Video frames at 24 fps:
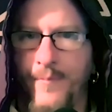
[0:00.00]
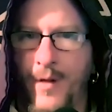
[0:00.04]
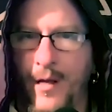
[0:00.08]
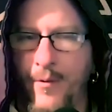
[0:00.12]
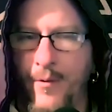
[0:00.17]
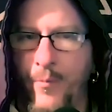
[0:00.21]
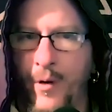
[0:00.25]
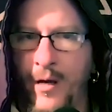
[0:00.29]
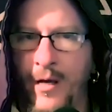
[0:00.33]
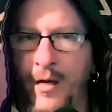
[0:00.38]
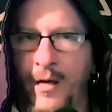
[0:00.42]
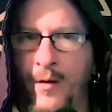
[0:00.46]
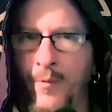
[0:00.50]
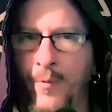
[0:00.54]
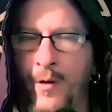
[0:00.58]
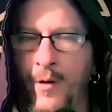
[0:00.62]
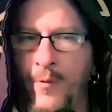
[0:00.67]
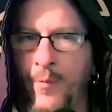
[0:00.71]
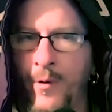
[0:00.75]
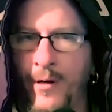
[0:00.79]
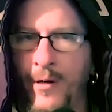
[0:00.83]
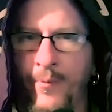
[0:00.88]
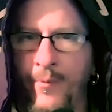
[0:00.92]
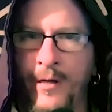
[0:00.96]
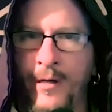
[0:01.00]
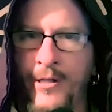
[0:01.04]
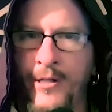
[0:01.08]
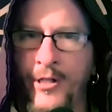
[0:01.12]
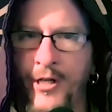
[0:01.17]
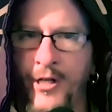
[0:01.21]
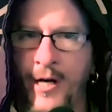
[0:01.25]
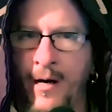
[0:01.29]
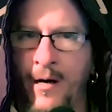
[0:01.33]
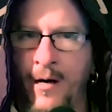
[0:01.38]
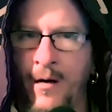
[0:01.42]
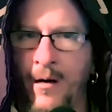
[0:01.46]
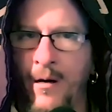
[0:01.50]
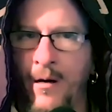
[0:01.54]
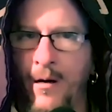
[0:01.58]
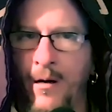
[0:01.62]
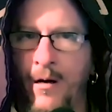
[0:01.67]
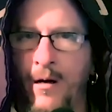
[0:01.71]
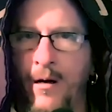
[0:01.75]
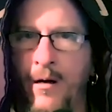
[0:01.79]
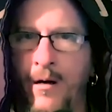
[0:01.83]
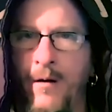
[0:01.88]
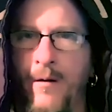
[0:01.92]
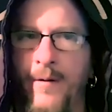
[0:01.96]
we we we we share
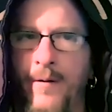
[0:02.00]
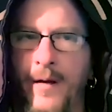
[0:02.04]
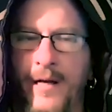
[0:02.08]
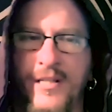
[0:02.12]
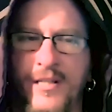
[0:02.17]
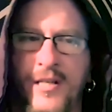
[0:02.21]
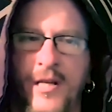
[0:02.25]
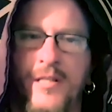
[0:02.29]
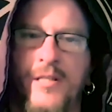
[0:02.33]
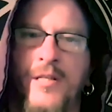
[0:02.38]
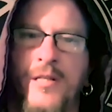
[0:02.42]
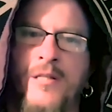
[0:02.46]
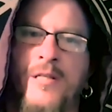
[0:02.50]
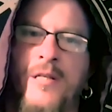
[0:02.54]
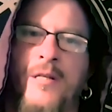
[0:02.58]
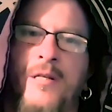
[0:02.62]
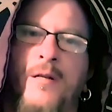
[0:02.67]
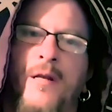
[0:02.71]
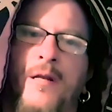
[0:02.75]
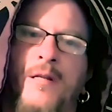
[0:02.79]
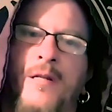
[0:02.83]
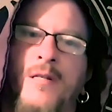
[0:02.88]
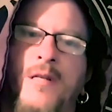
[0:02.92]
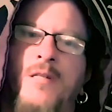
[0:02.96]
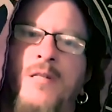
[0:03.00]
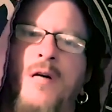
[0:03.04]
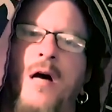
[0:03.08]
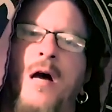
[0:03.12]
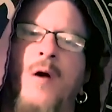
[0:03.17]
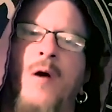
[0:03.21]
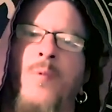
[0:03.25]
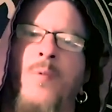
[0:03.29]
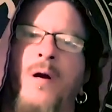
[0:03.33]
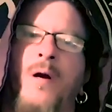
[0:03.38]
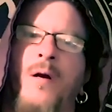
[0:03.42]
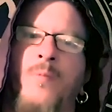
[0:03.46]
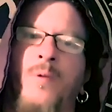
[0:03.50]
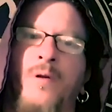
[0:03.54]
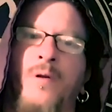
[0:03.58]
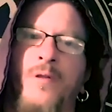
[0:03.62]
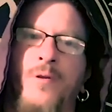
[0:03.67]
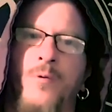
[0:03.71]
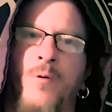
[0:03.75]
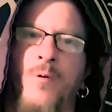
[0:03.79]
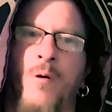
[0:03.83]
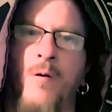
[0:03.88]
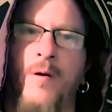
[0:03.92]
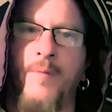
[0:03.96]
uh, existence and, and and tie weird with,
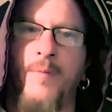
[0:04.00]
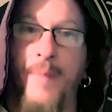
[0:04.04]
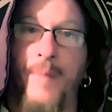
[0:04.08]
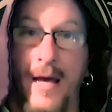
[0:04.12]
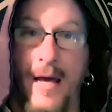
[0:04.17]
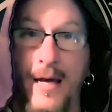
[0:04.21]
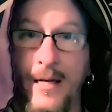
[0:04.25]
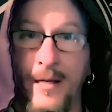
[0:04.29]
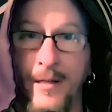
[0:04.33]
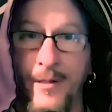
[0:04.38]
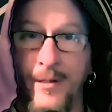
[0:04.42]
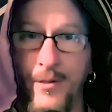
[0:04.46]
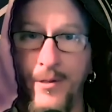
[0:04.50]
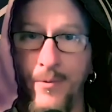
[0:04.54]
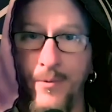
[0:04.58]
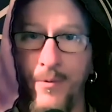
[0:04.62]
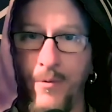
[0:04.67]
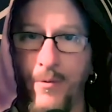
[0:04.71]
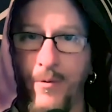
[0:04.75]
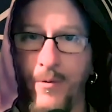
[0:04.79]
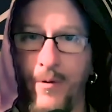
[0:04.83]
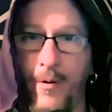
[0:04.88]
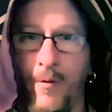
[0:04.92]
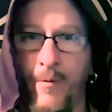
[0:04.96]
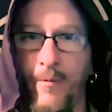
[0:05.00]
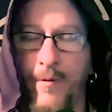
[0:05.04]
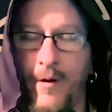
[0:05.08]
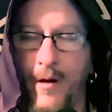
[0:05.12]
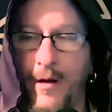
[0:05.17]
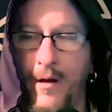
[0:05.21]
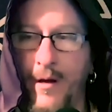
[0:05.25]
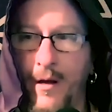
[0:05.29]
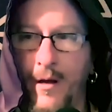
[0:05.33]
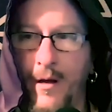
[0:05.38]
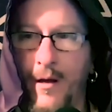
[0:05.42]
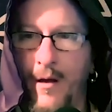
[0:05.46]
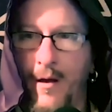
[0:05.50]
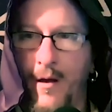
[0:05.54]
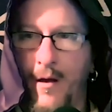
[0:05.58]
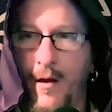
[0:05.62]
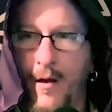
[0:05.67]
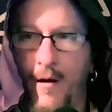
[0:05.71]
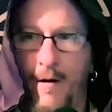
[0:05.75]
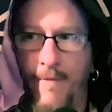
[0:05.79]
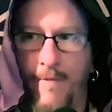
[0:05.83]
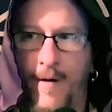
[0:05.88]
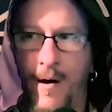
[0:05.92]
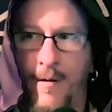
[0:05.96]
who aren't pagans, who who don't
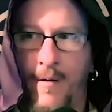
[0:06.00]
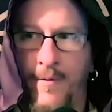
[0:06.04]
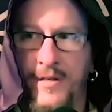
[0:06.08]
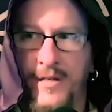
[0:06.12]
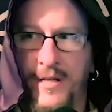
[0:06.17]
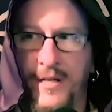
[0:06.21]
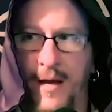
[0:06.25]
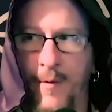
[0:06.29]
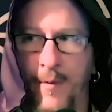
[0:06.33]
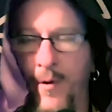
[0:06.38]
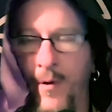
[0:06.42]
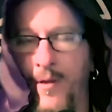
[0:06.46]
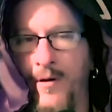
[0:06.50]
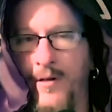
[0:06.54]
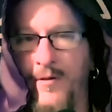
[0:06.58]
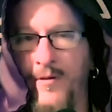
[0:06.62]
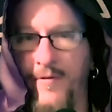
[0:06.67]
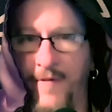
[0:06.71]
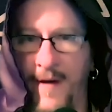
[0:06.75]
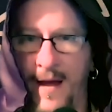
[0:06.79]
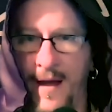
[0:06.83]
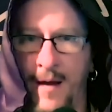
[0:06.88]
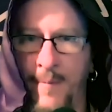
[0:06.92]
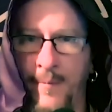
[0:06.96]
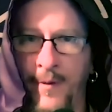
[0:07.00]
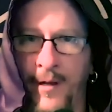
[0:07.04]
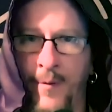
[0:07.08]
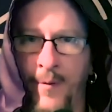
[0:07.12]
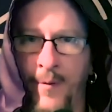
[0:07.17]
follow the same, whether it's family,